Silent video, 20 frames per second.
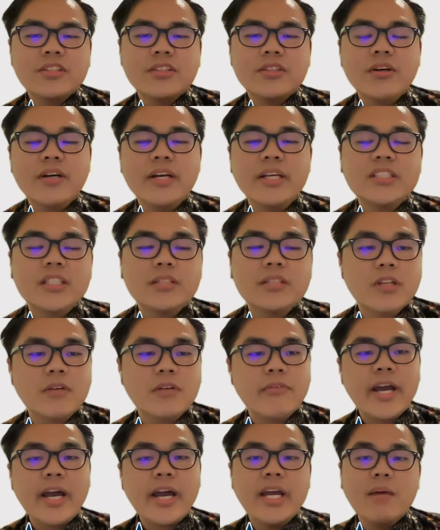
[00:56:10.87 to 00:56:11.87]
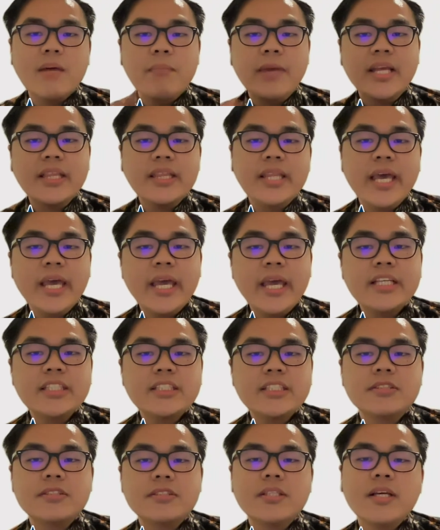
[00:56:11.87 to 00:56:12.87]
So in terms of academic
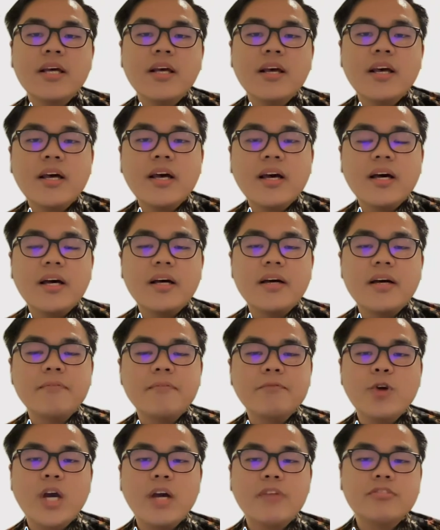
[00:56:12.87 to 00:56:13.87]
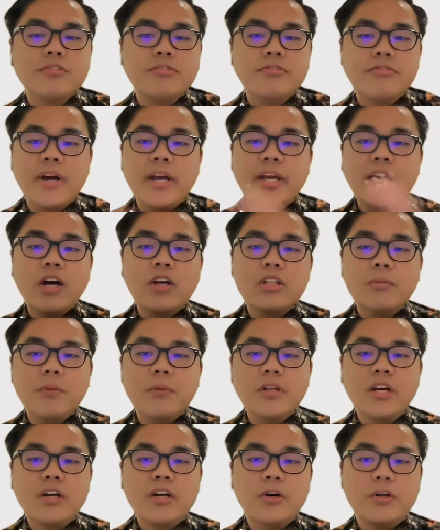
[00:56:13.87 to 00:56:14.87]
things, you have to find
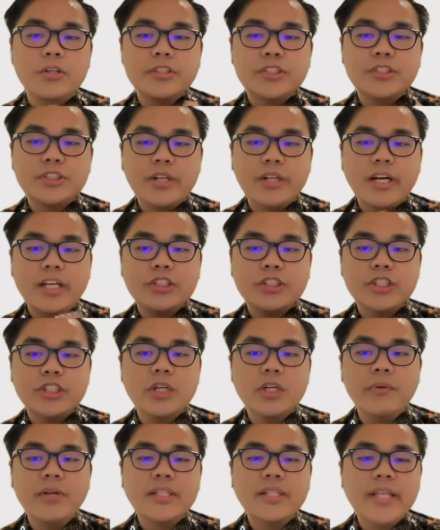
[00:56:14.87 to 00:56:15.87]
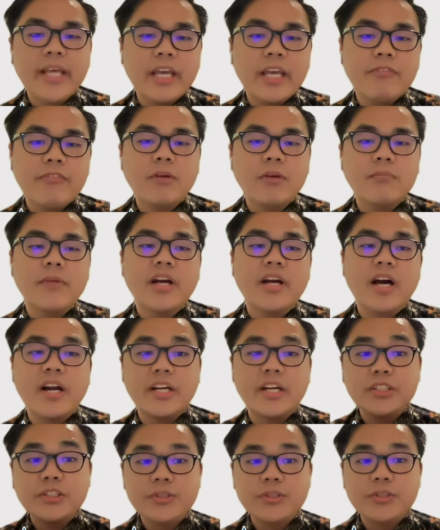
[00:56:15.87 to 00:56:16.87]
out about the course structure you will take from the
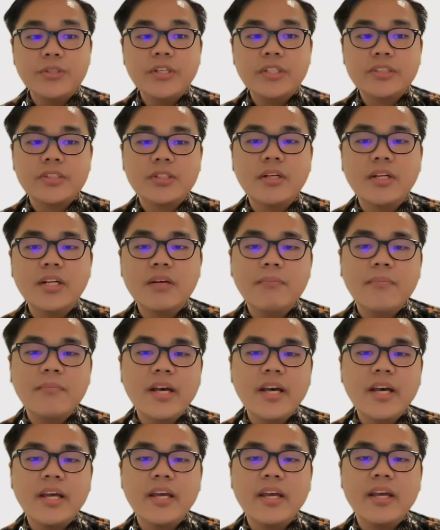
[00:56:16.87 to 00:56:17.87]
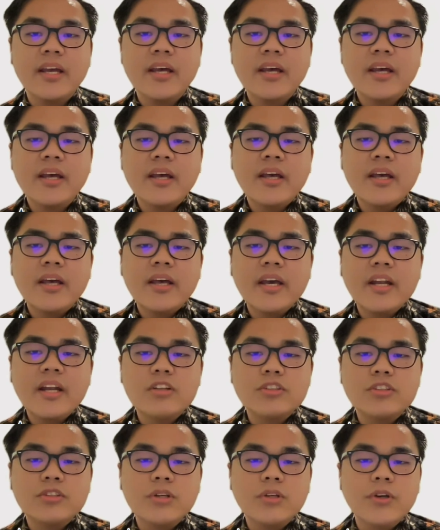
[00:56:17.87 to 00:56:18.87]
current students or alumni.
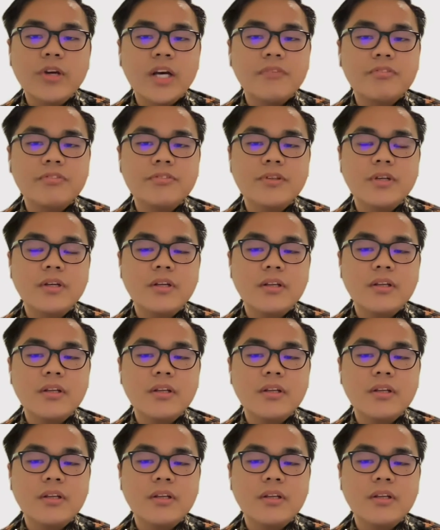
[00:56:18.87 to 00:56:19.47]
And also you have